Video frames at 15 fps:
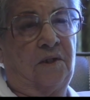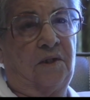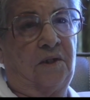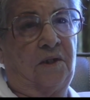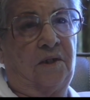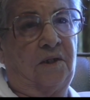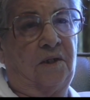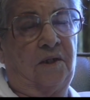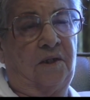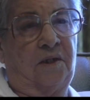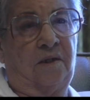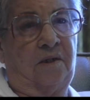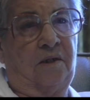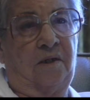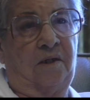I, I,
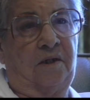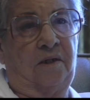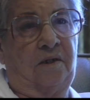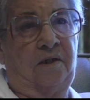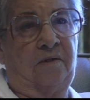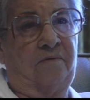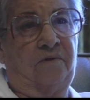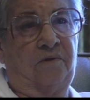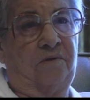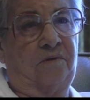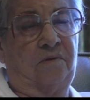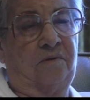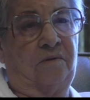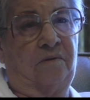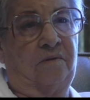I didn't
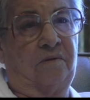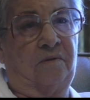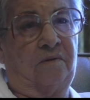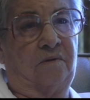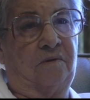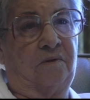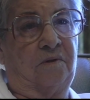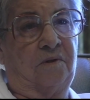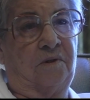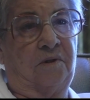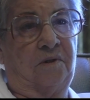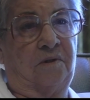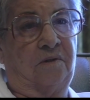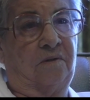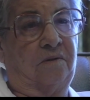ever
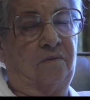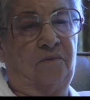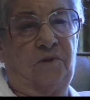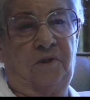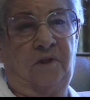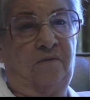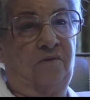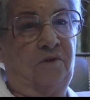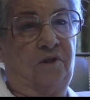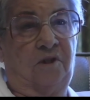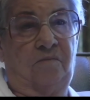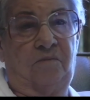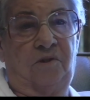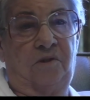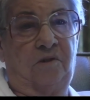uh, was never
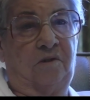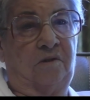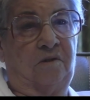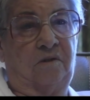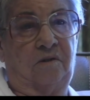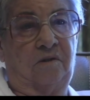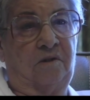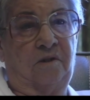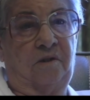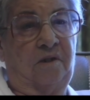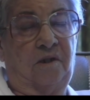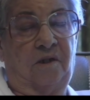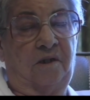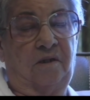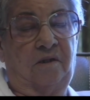subject to
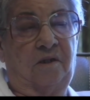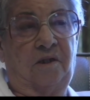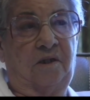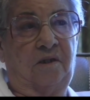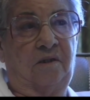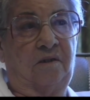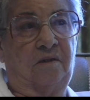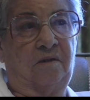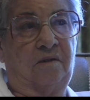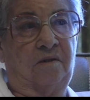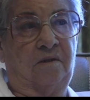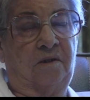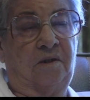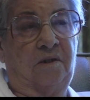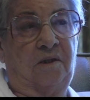nothing like that.
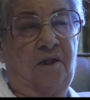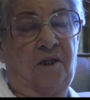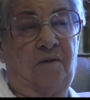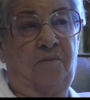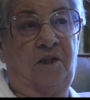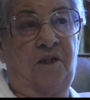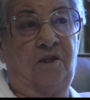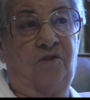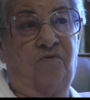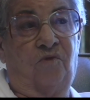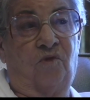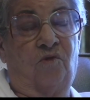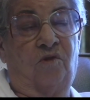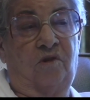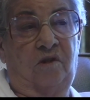I mean, as
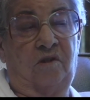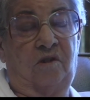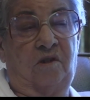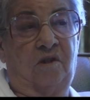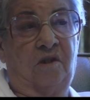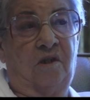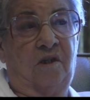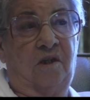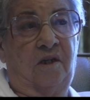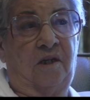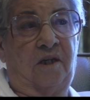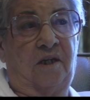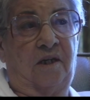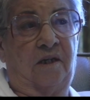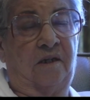far as
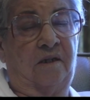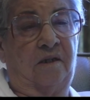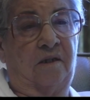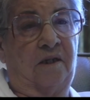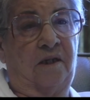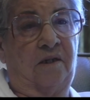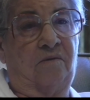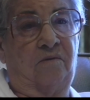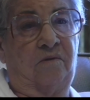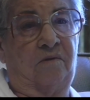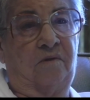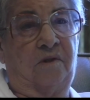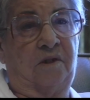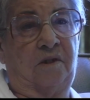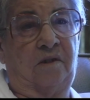I, I don't
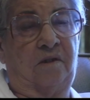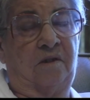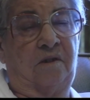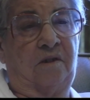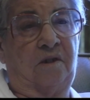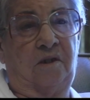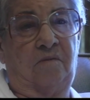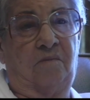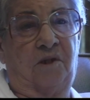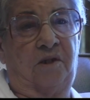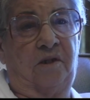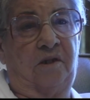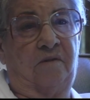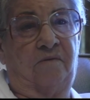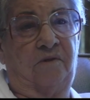think that
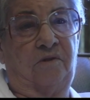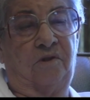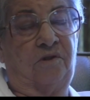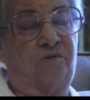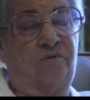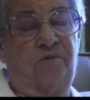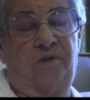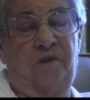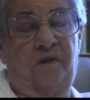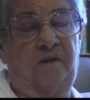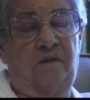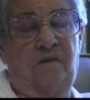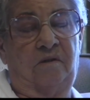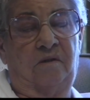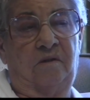anybody ever just
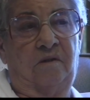really